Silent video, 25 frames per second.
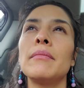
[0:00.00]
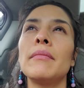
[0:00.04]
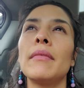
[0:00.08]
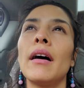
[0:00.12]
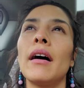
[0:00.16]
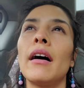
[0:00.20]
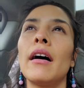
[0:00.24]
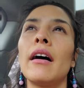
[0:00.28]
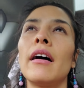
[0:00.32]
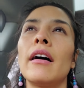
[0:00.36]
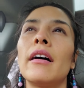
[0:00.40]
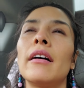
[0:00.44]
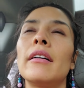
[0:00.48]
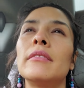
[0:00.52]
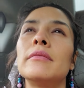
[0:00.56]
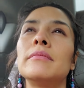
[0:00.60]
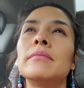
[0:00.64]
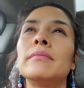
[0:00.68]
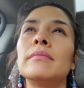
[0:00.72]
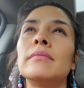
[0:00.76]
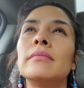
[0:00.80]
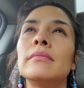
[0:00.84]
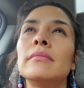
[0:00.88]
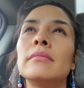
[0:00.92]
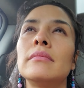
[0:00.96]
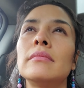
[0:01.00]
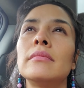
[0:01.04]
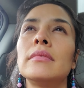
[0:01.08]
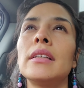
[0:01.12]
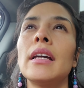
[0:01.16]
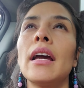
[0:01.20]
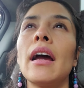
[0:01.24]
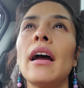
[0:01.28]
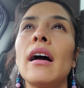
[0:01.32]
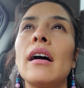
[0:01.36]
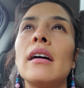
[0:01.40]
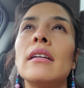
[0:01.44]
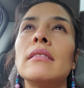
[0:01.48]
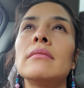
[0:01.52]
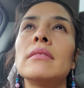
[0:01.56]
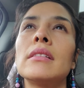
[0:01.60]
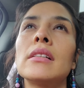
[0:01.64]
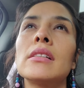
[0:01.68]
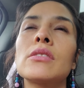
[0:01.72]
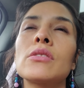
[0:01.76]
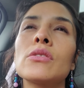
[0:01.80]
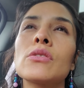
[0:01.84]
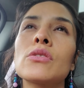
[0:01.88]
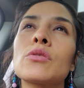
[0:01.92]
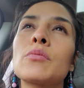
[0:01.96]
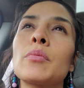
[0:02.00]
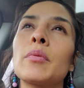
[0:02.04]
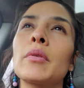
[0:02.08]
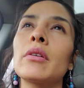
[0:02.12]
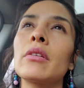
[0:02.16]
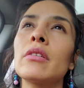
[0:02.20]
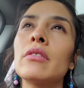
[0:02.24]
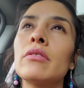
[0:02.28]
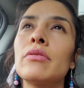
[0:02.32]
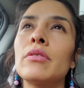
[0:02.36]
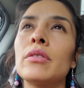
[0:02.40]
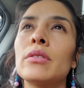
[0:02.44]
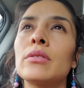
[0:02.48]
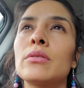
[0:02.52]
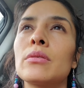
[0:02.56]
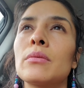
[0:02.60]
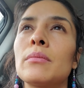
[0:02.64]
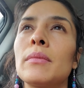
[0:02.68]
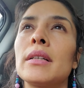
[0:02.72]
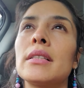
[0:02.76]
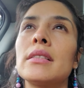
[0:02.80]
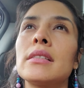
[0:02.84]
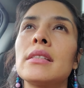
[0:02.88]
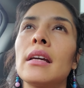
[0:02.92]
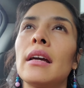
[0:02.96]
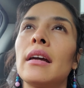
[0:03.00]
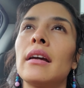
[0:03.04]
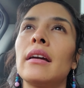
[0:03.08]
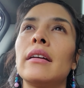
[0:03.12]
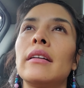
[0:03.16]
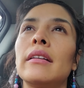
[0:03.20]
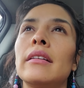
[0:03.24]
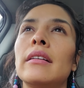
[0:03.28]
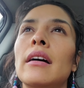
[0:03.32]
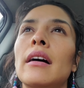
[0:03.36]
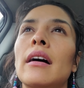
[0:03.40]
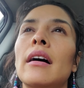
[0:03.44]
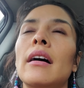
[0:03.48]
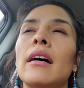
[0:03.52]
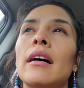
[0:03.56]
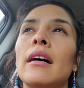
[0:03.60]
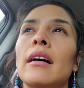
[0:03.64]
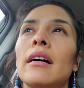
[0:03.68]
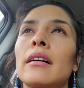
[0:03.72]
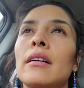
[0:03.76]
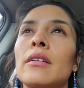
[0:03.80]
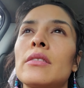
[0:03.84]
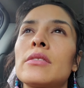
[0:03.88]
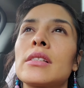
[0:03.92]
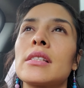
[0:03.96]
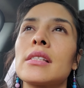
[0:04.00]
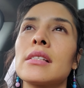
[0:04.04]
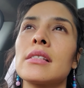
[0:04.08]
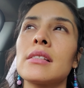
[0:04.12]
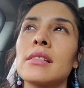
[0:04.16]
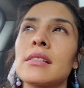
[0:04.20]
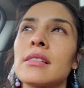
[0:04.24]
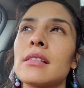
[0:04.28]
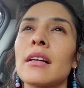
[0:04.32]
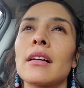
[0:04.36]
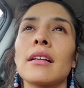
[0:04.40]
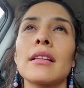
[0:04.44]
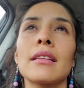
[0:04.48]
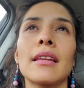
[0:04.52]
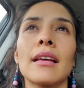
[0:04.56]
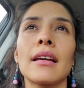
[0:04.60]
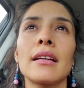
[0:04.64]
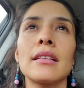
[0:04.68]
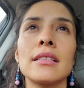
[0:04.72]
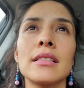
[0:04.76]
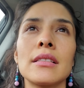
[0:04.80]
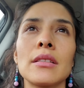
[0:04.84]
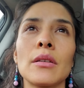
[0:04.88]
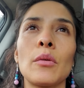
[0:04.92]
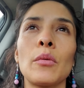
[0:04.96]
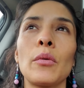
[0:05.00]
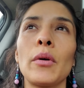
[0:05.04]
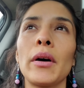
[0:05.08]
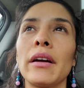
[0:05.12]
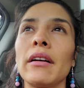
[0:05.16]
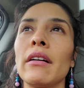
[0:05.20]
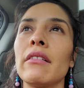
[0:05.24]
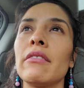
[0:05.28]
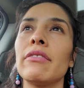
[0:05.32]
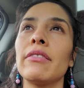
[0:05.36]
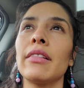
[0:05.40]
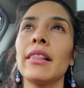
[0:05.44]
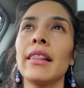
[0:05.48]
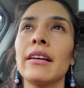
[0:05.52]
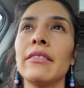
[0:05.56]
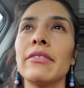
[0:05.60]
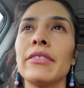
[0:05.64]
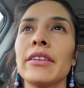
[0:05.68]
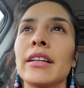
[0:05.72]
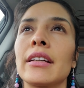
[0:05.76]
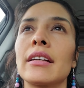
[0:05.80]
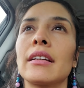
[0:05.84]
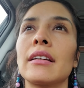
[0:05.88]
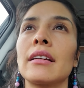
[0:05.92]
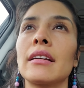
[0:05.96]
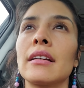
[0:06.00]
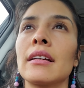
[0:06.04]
um, yeah it's just beautiful to maintain a consistent way of living